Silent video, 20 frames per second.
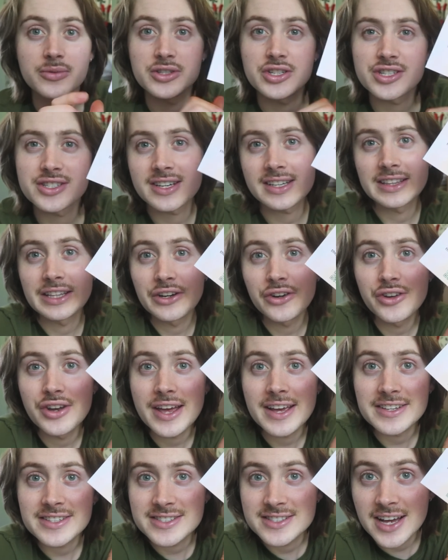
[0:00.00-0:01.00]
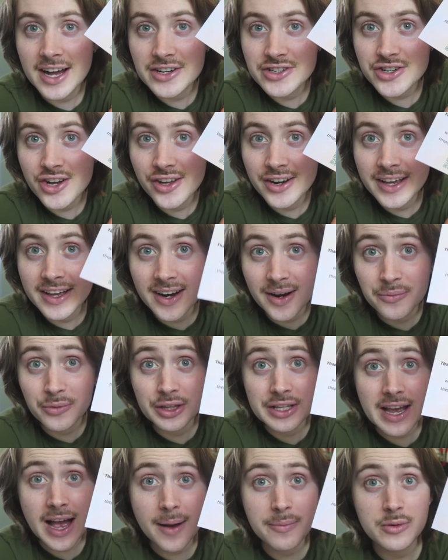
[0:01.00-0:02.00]
it was just a little nice touch on it. I'm
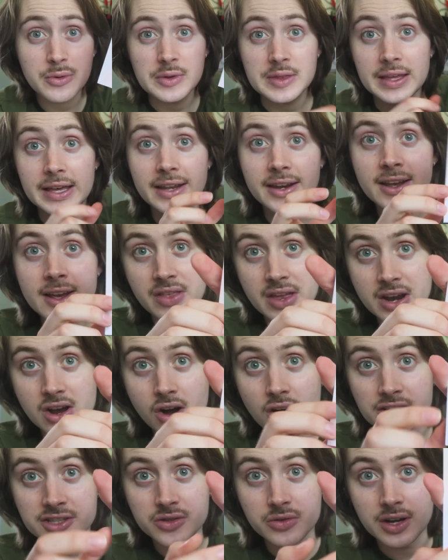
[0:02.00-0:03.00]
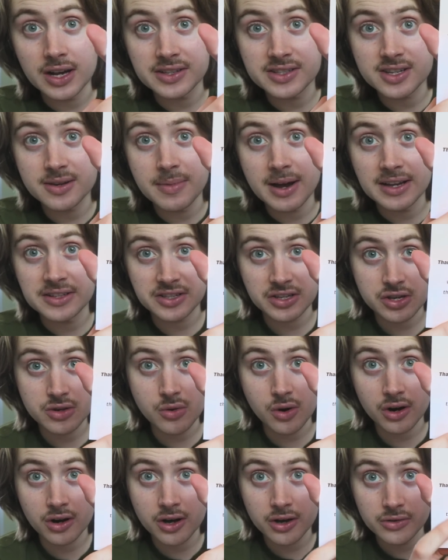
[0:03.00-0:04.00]
really happy with it. And then I also customized the
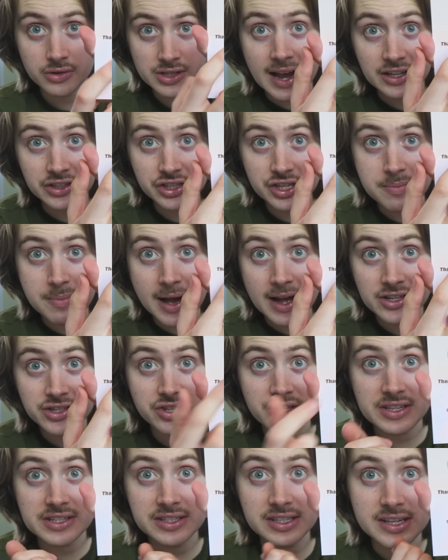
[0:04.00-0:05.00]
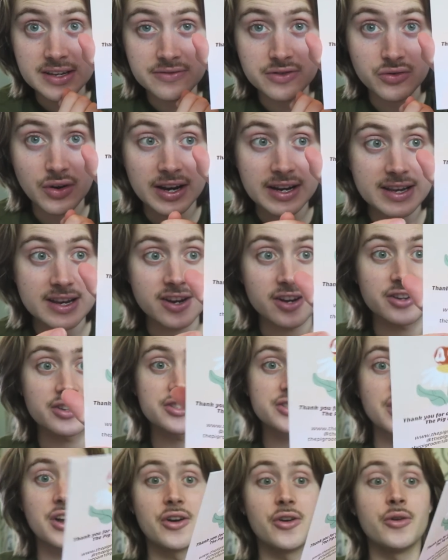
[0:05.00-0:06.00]
QR code to actually match these leaves right here.
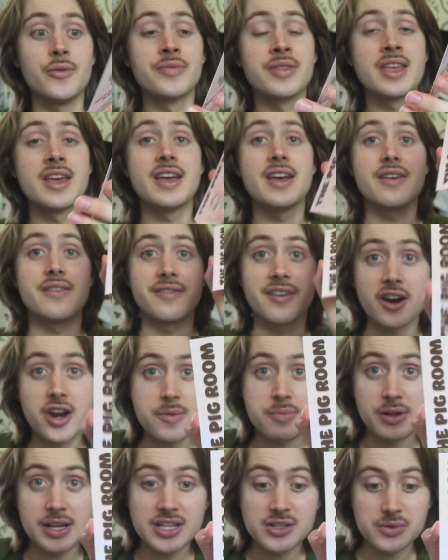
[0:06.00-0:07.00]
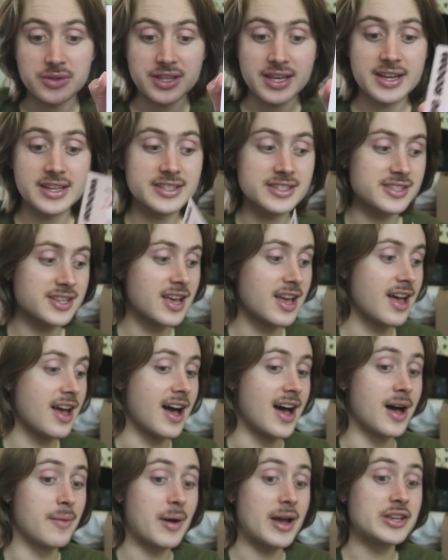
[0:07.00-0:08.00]
So very pleased with this.
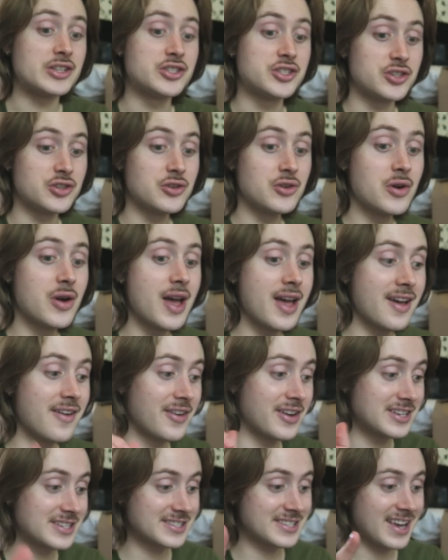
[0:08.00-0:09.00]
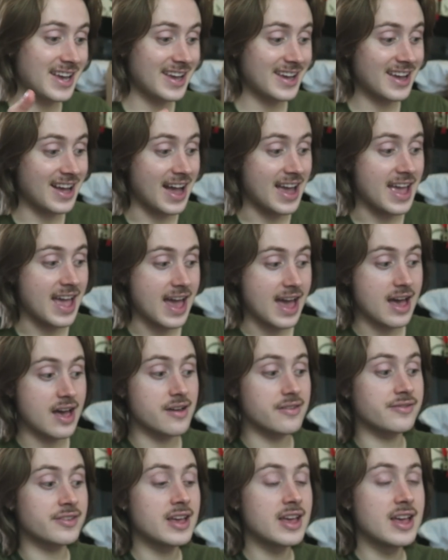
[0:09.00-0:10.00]
I do wanna say I
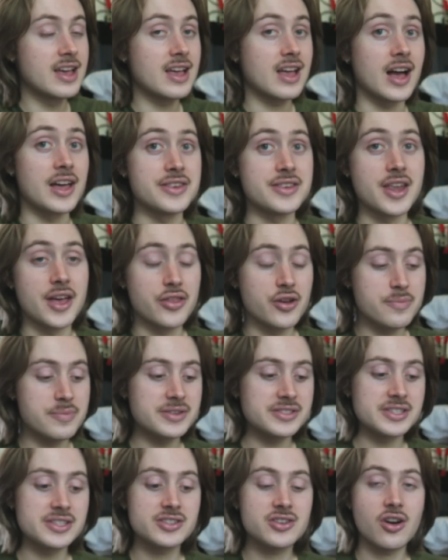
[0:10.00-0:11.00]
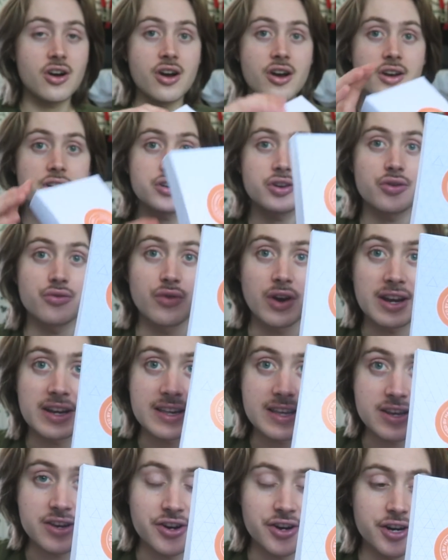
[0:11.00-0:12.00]
have another business card right
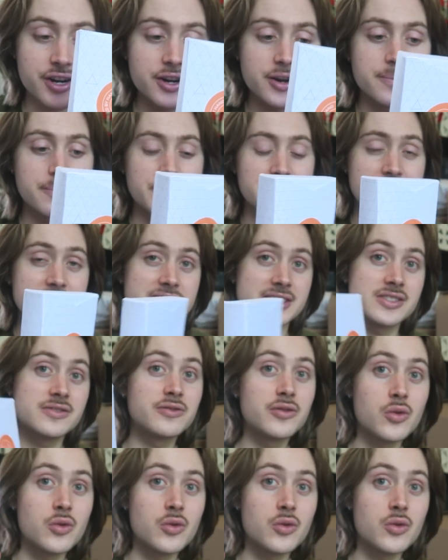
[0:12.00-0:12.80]
here, but this is